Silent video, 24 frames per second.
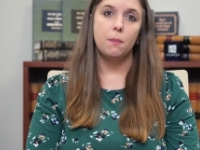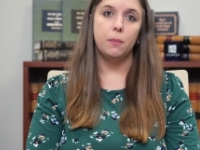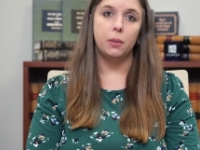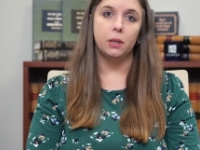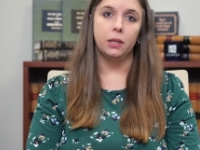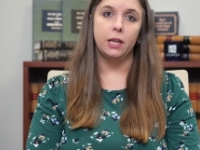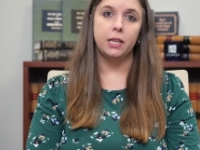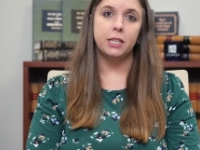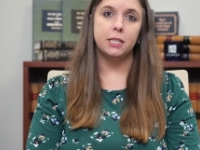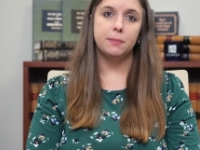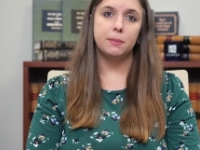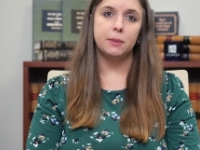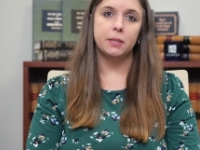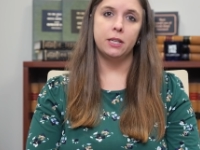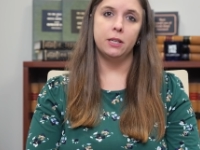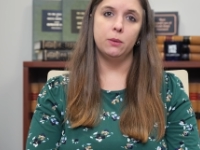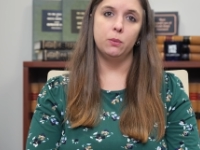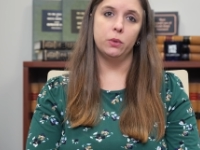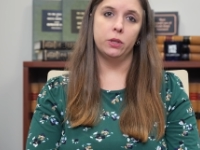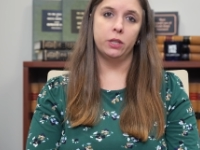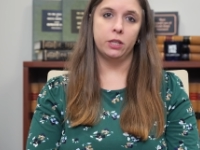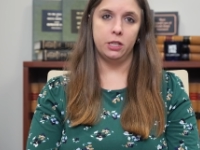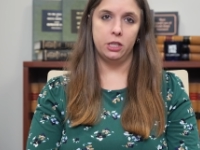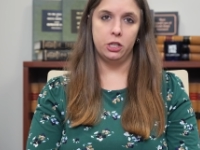But let's
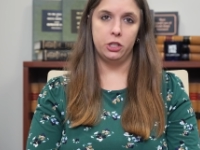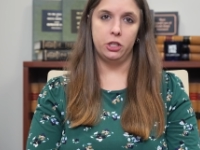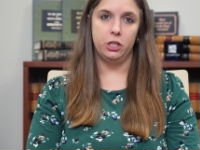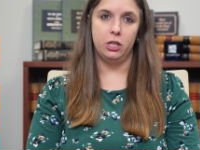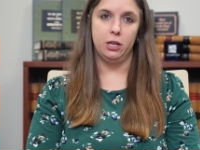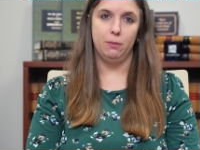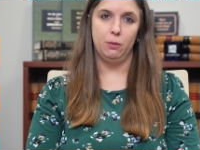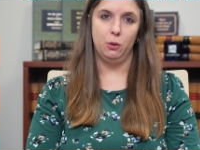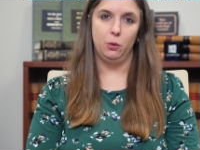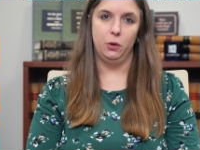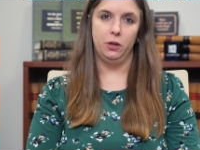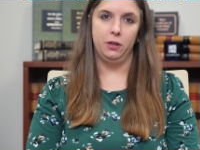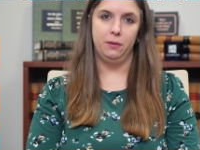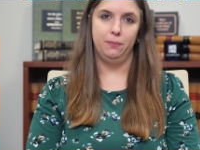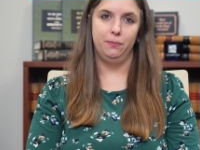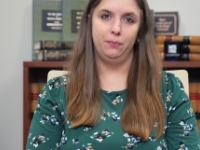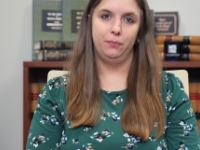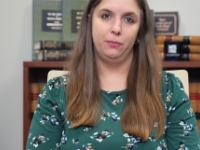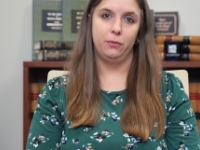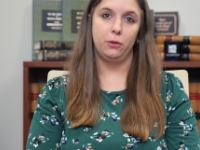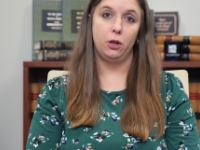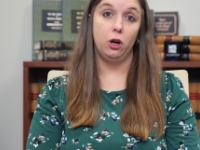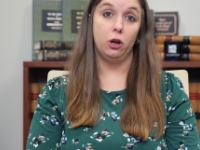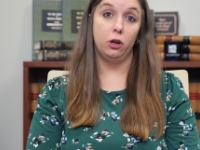begin with condition number one
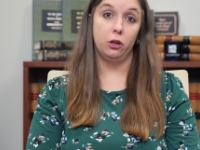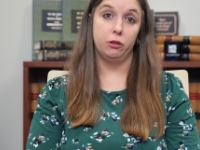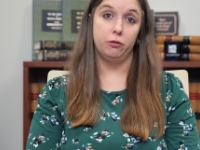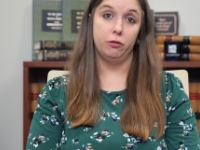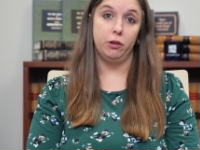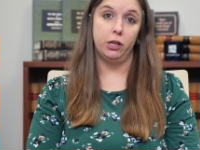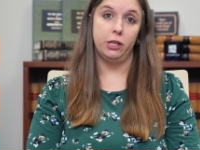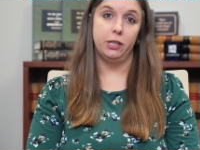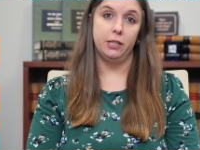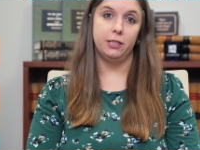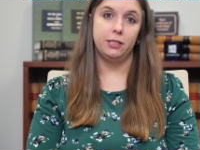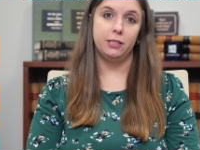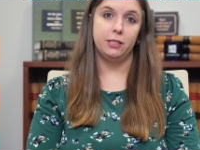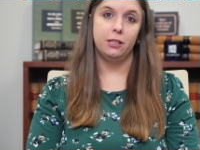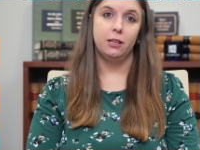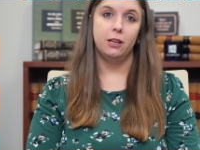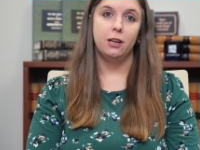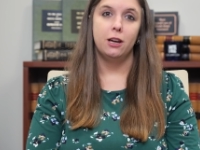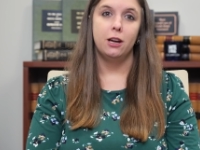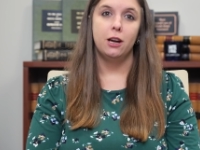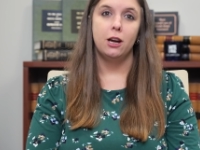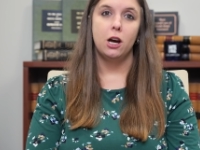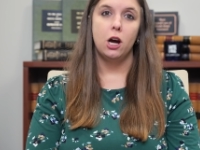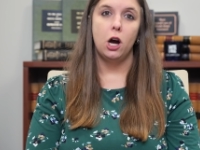arthritis.
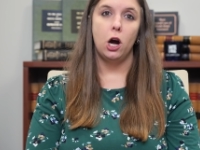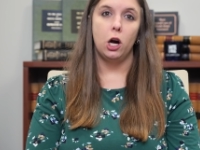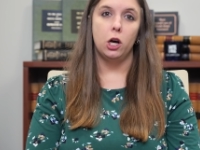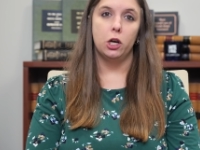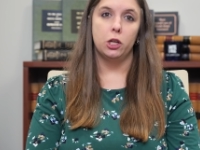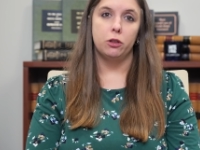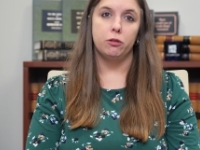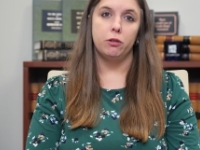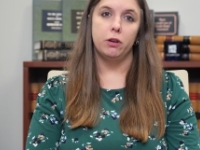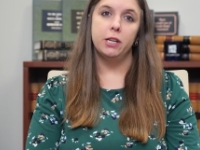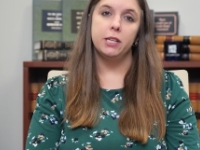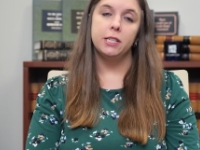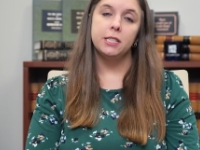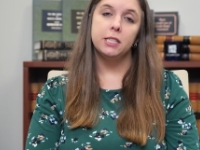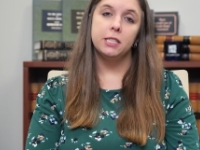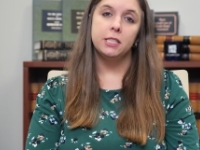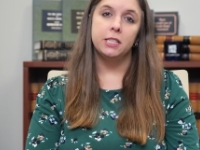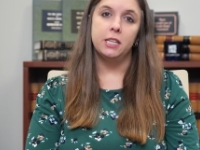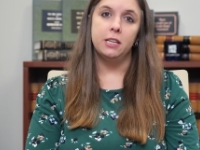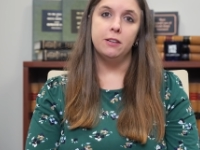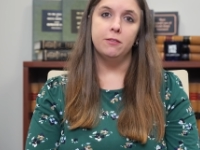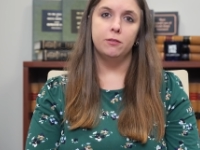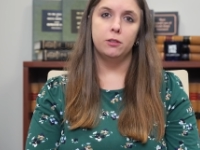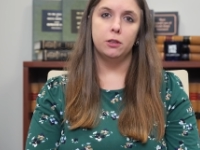Arthritis
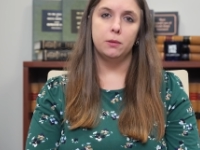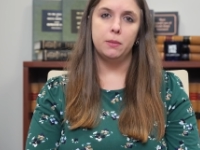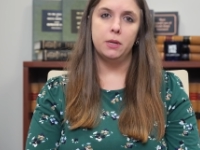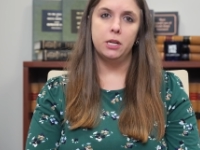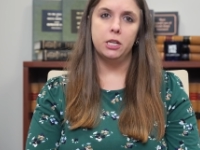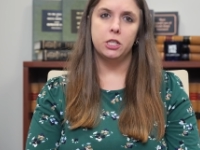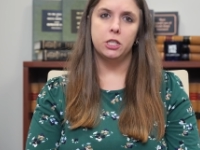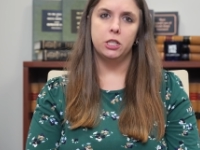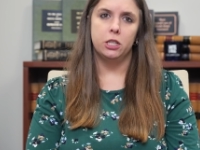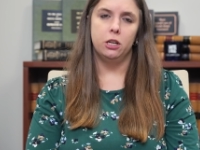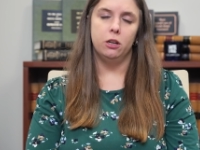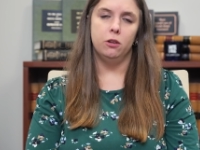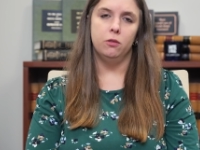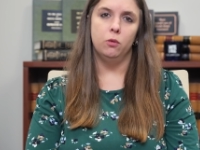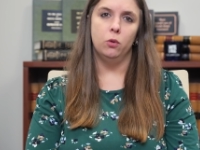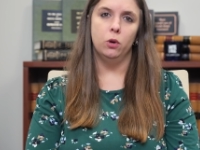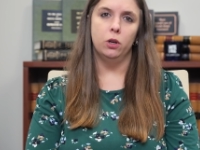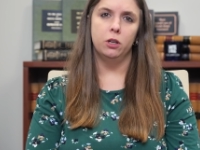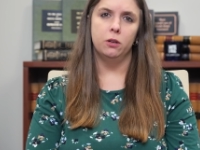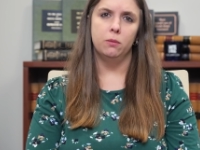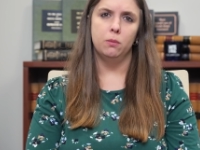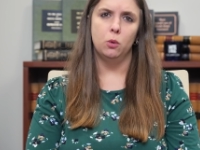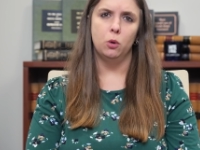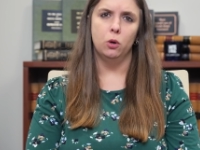is the inflammation of
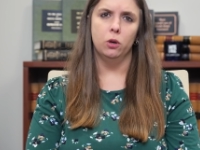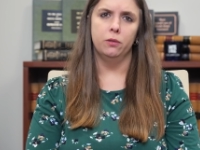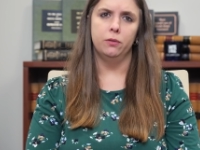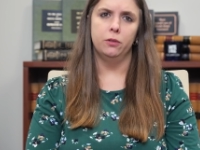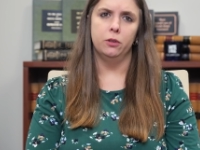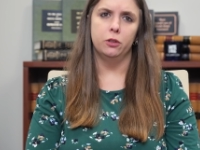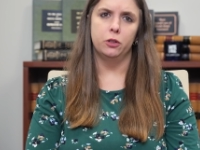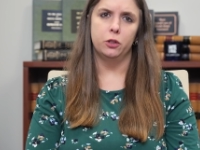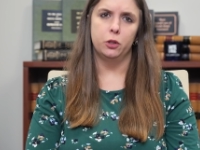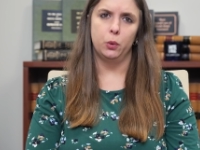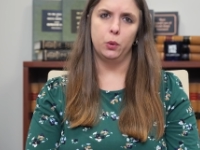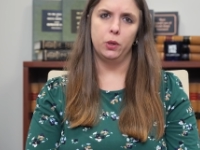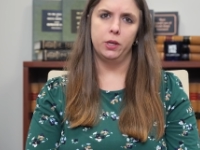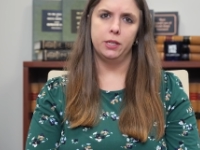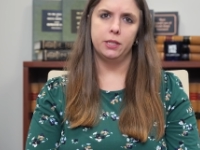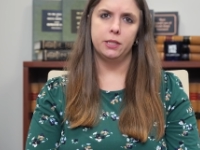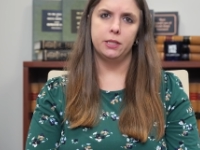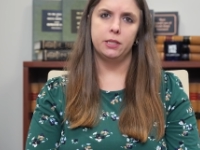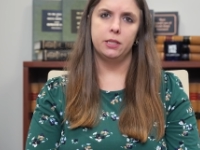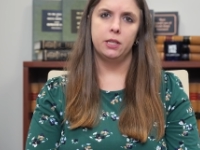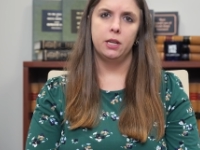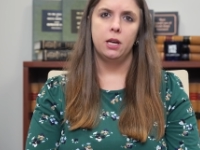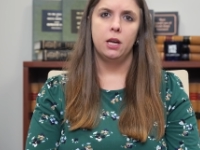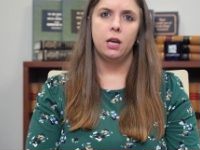one or more of your
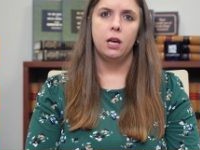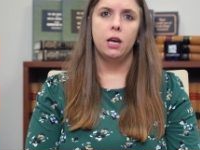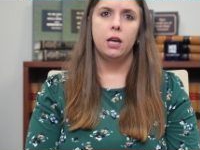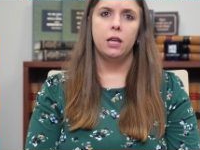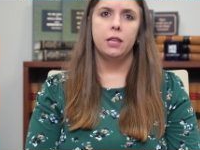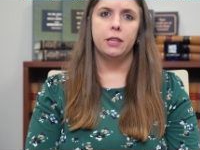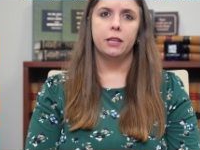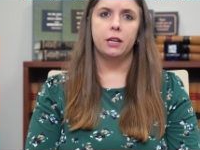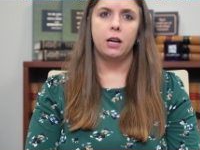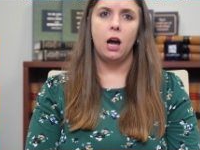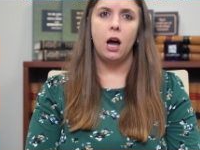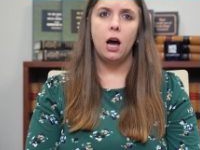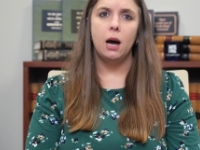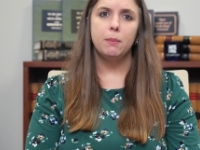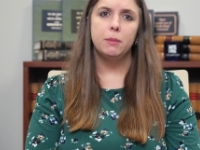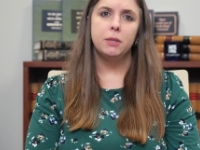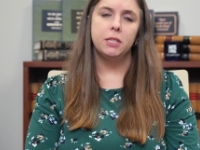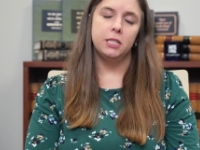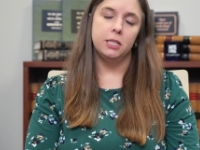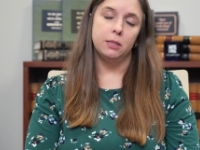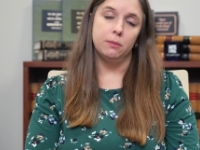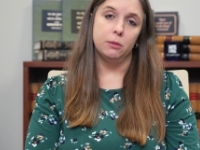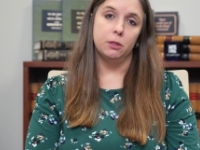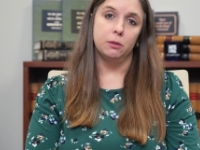joints. The
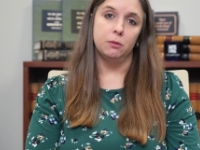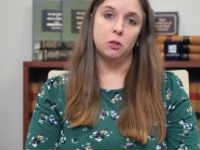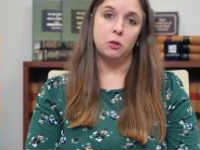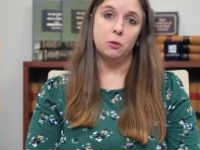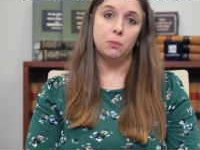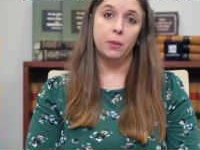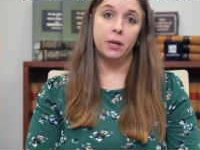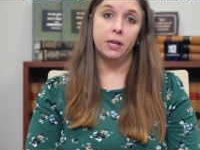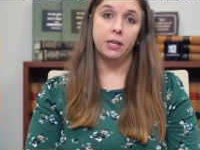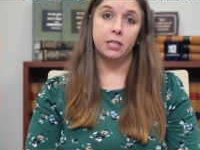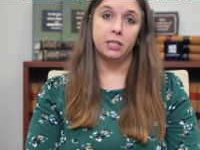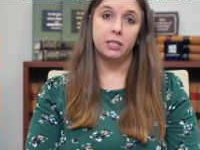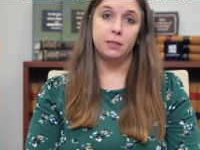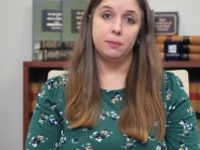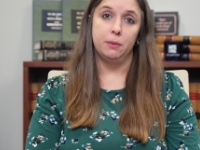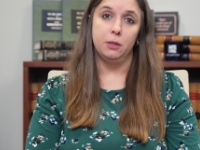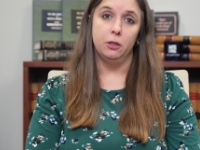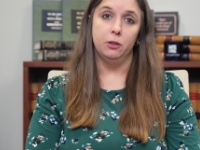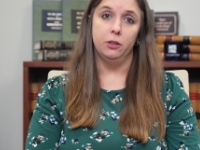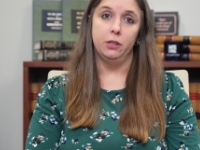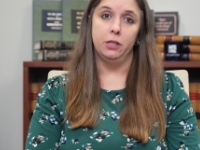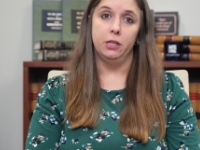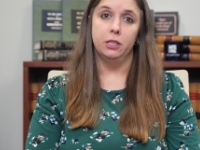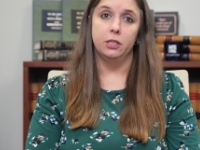common symptoms you might
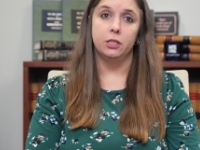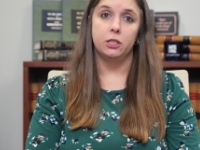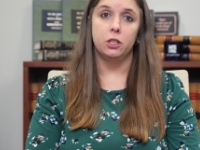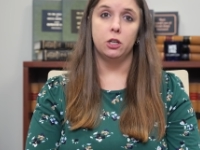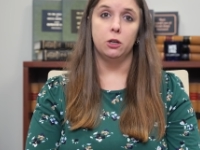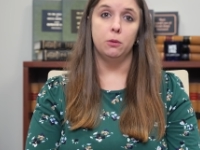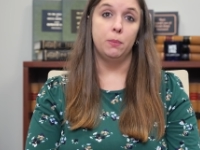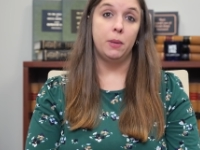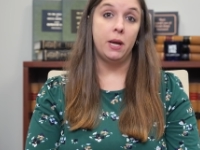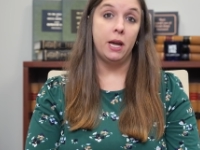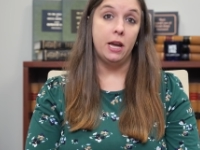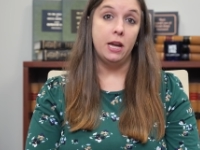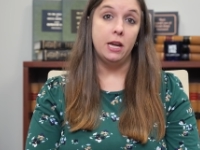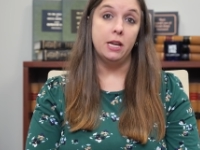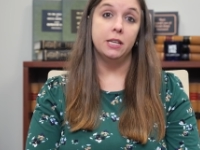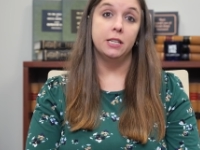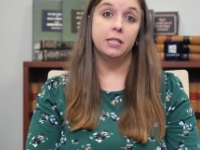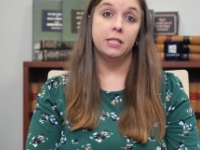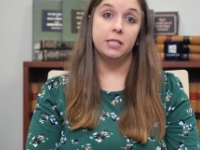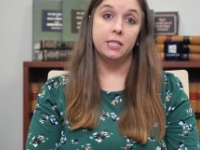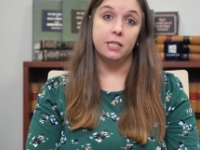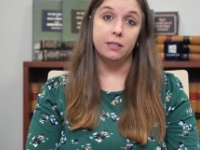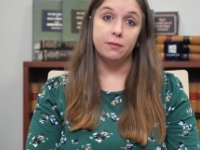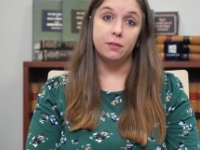experience are pain
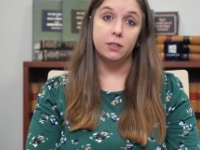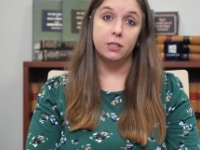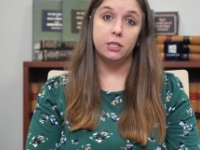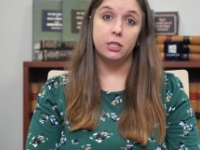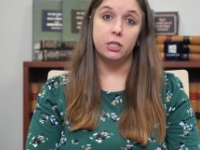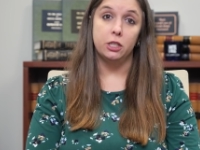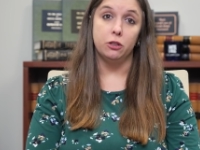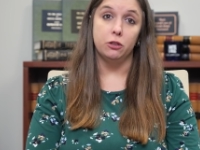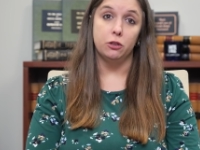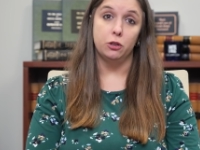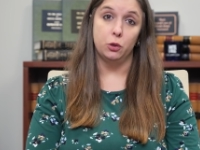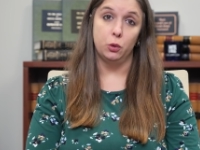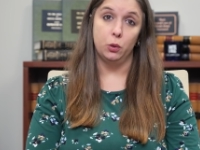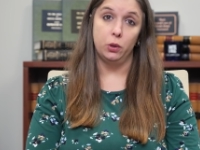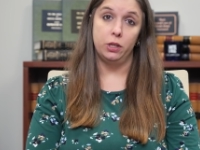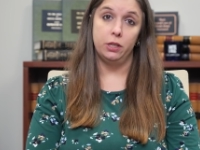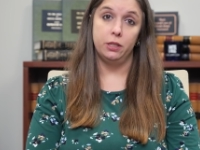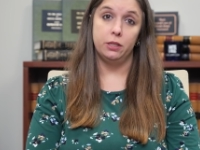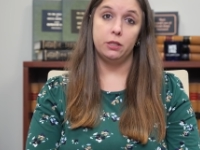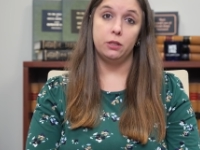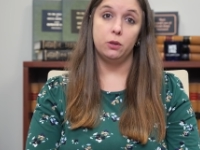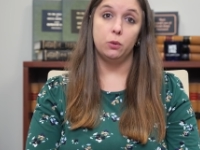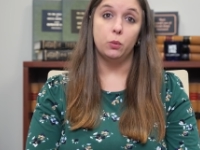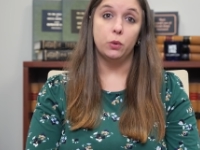and stiffness in your
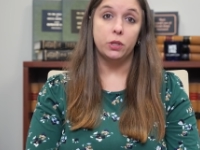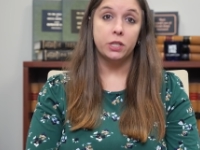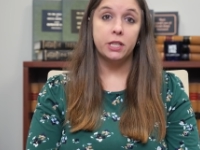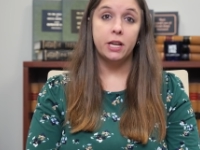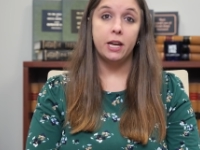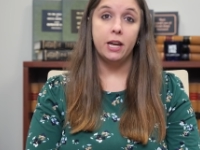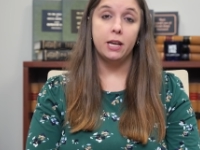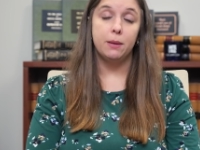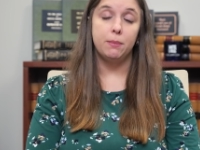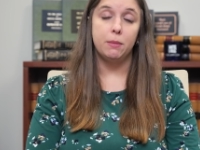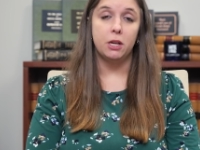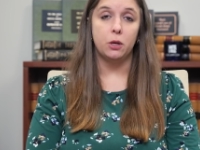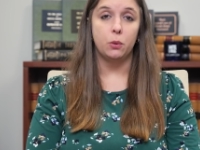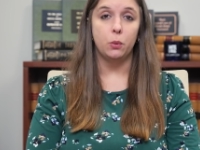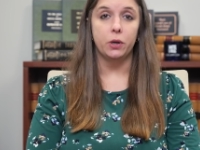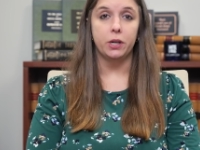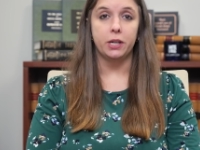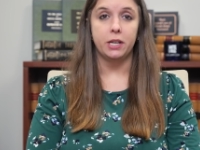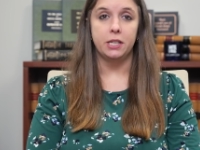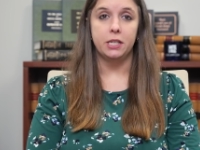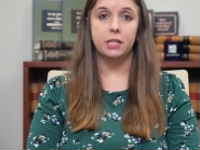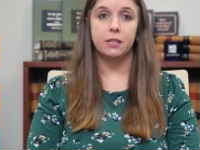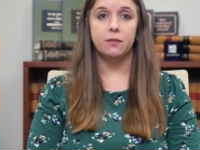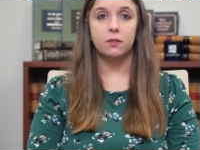joints, which can make
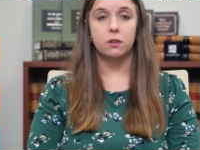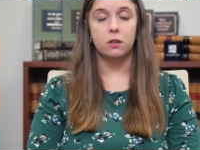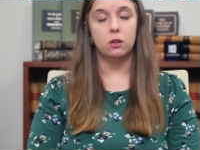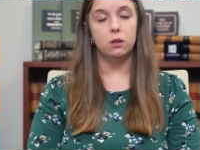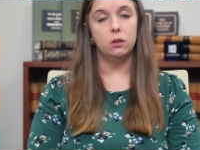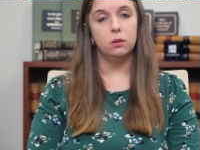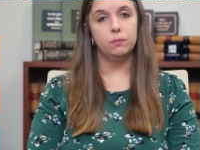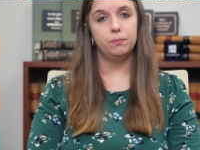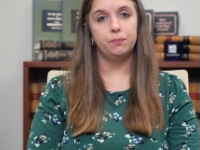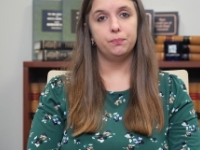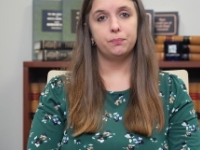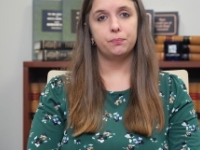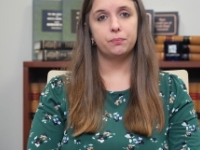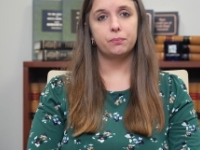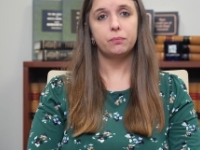working difficult.